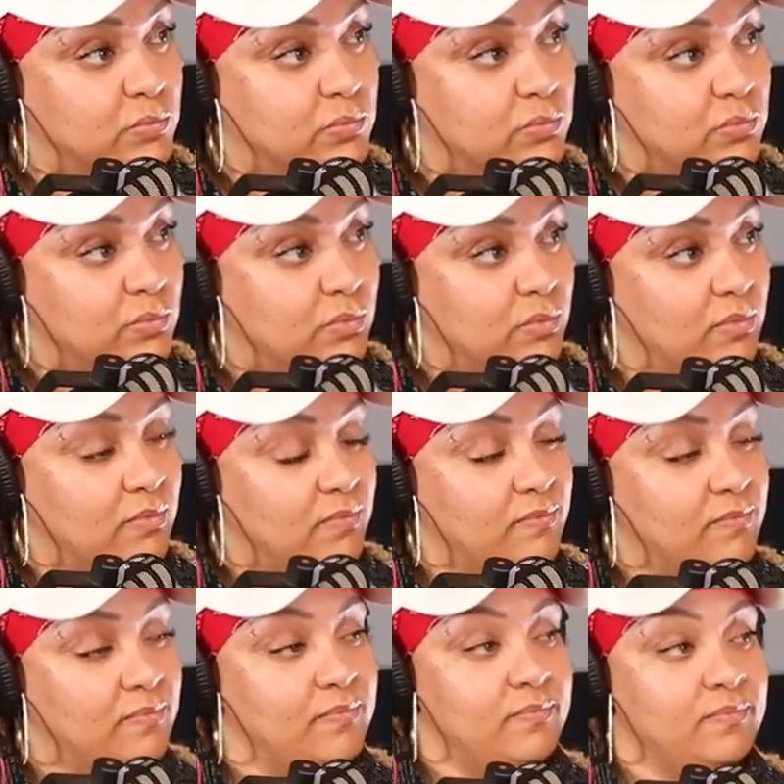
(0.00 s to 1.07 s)

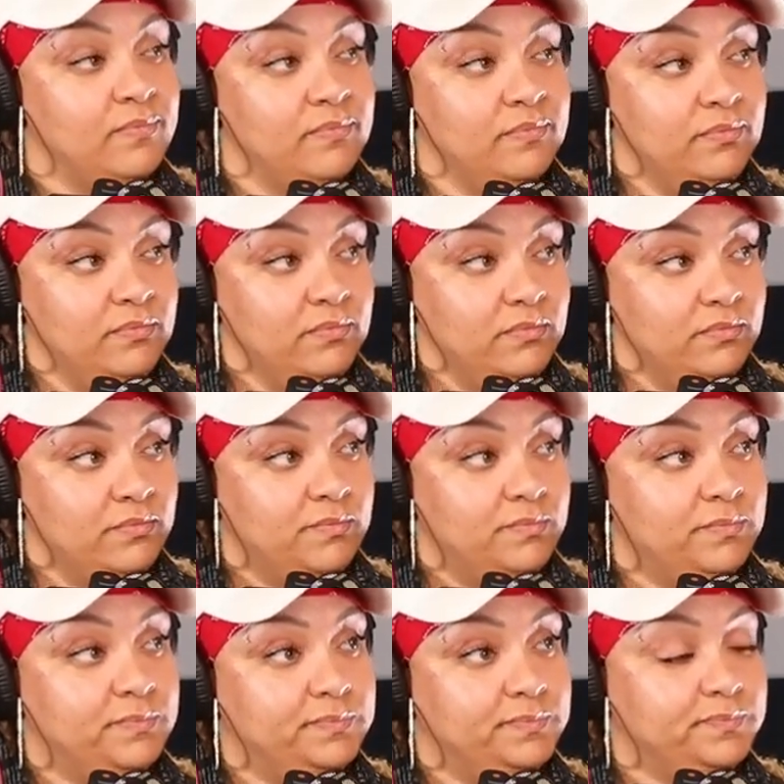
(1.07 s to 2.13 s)

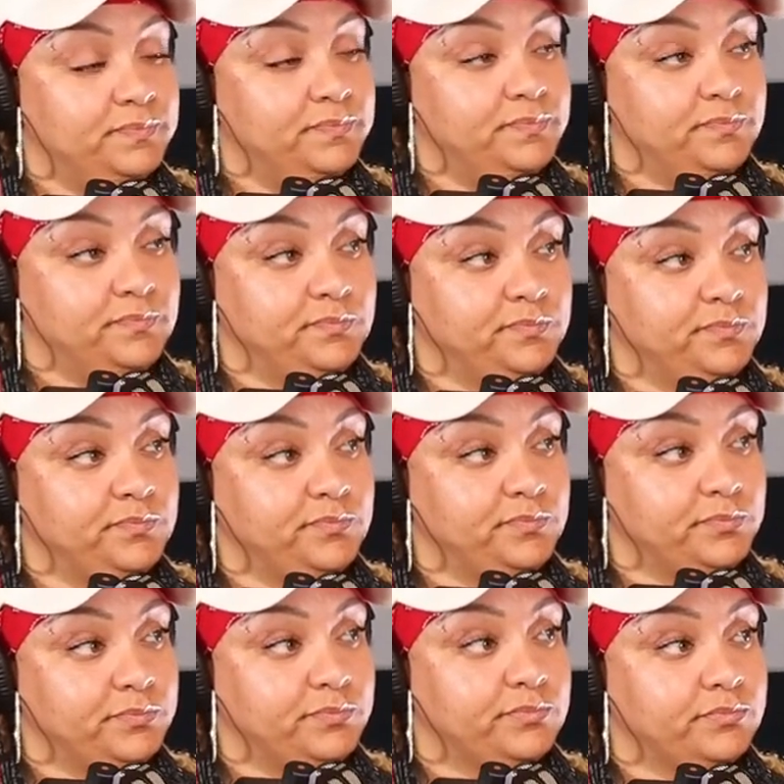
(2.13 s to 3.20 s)

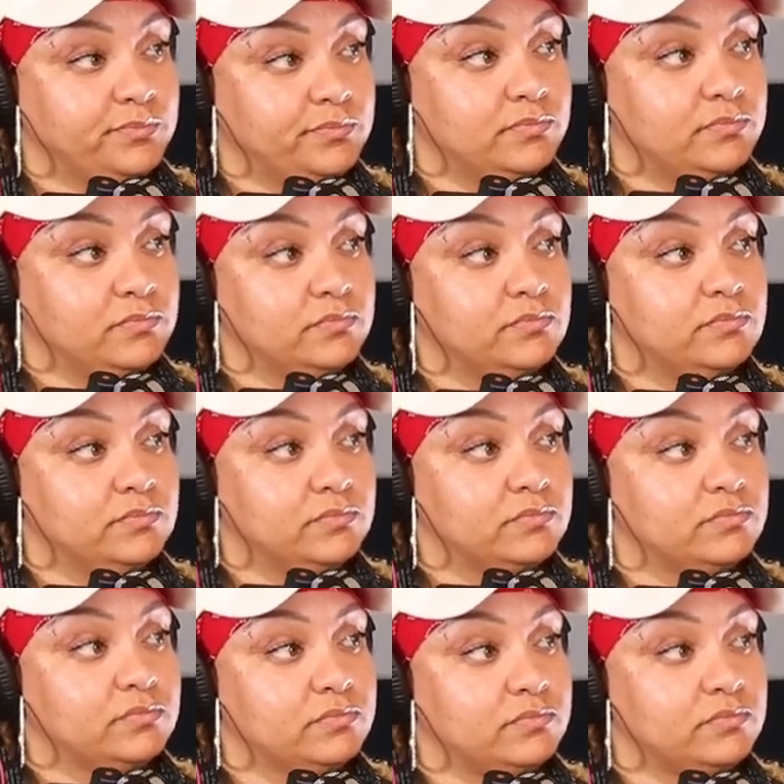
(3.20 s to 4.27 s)

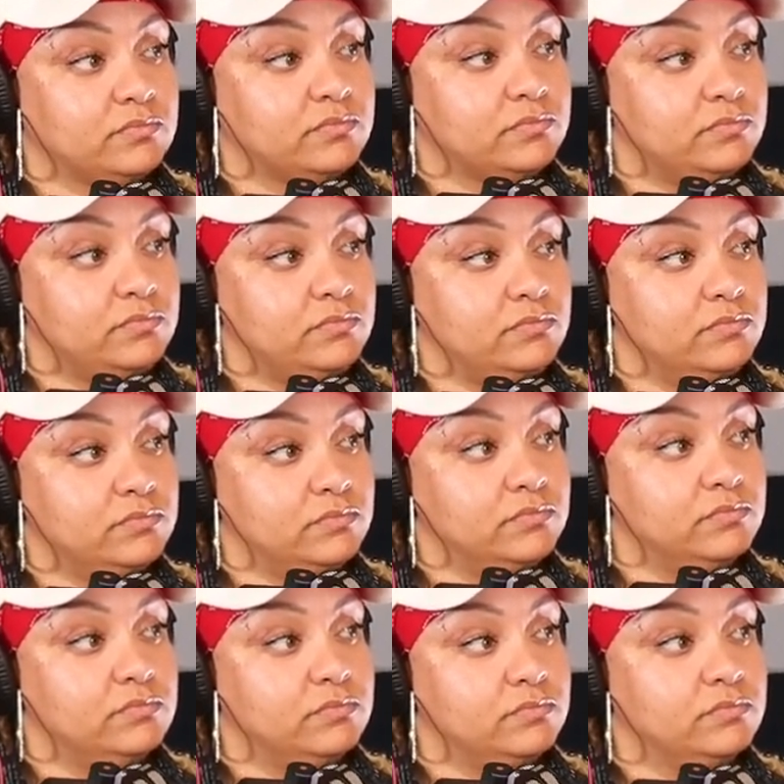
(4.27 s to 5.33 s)

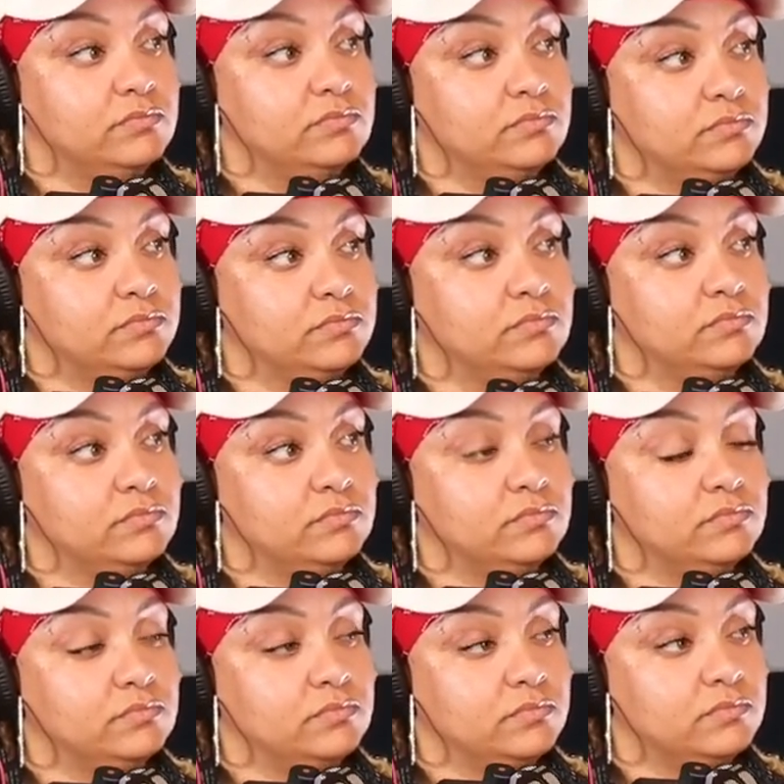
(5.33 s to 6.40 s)
(not speaking)